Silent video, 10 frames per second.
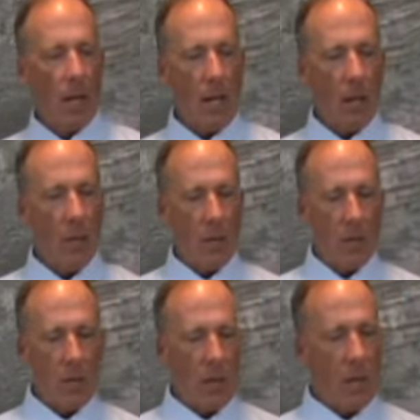And now know
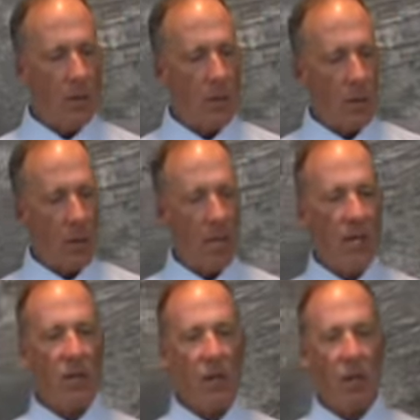this line also.
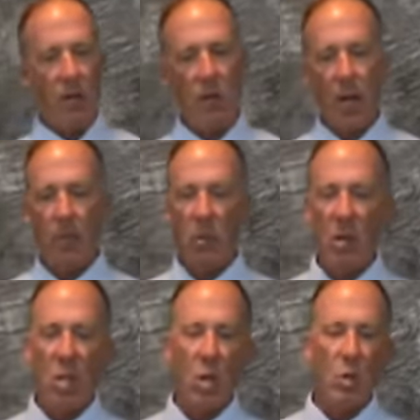Key signatures help to
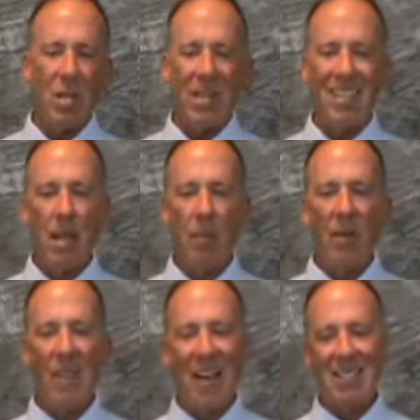reduce on the
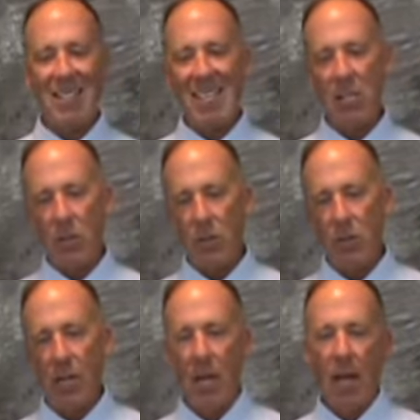number of
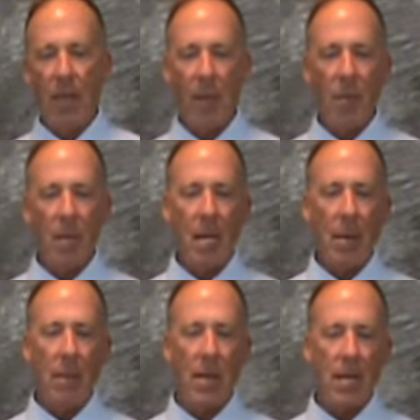accidentals that would be
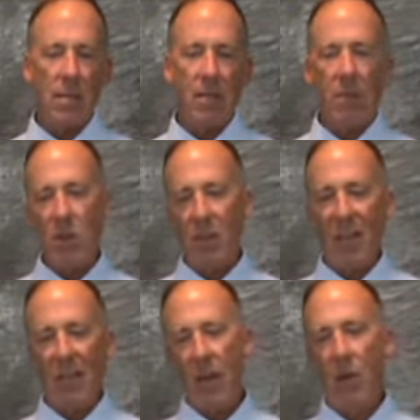in a piece of
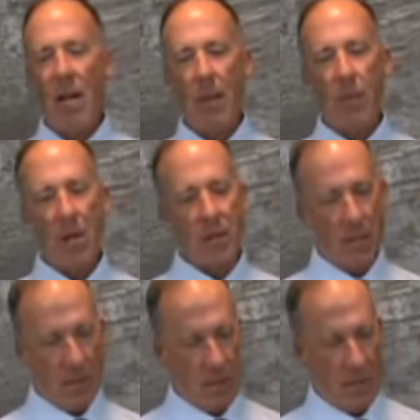music if they were not
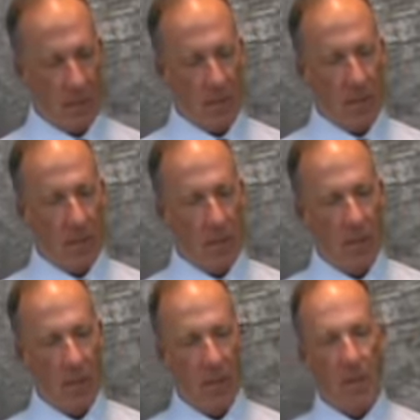present.
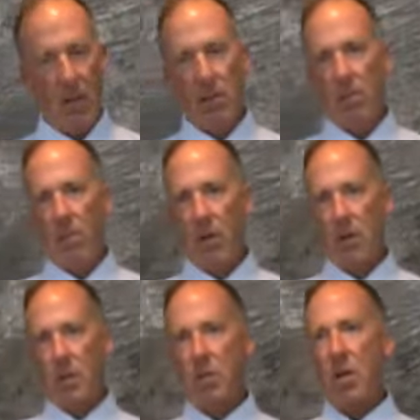There'd be this
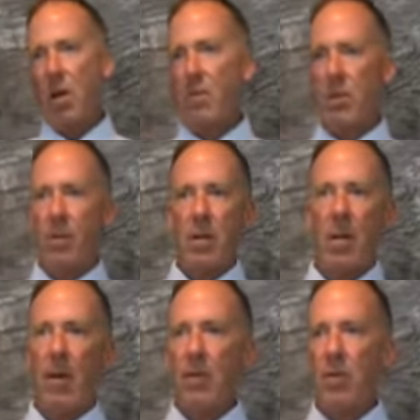bunch of sharps every
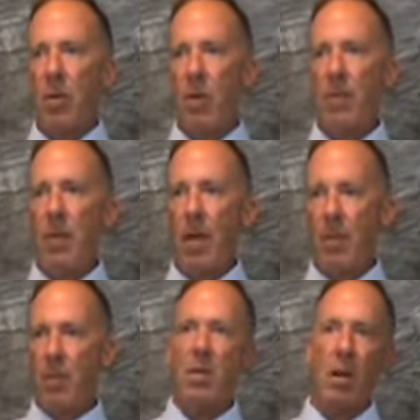time F showed up, and you'd
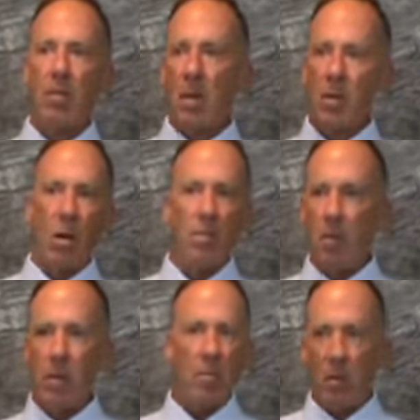have to put a sharp sign, sharp
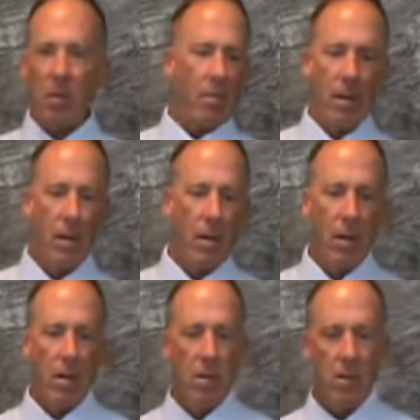on, sharp on.
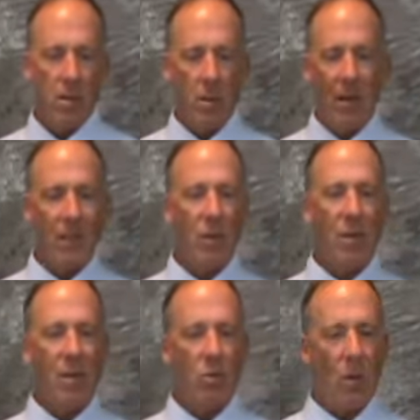So you don't have to
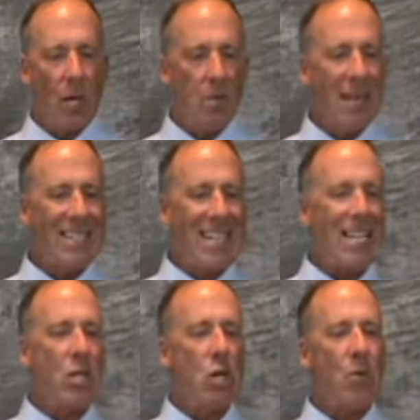do it this way. It makes it
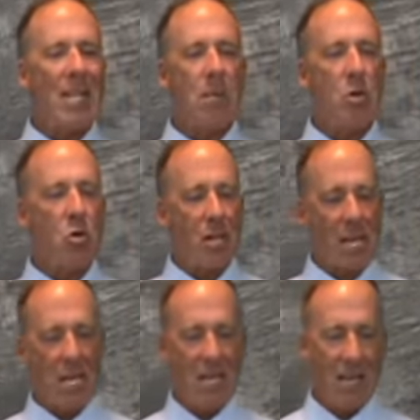easier to read the
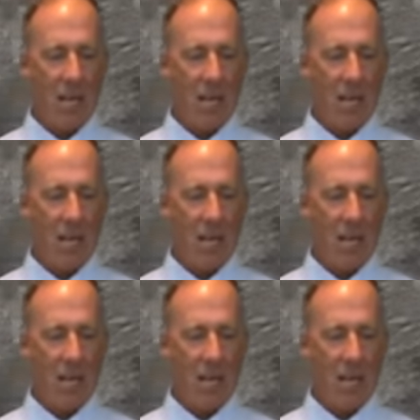music.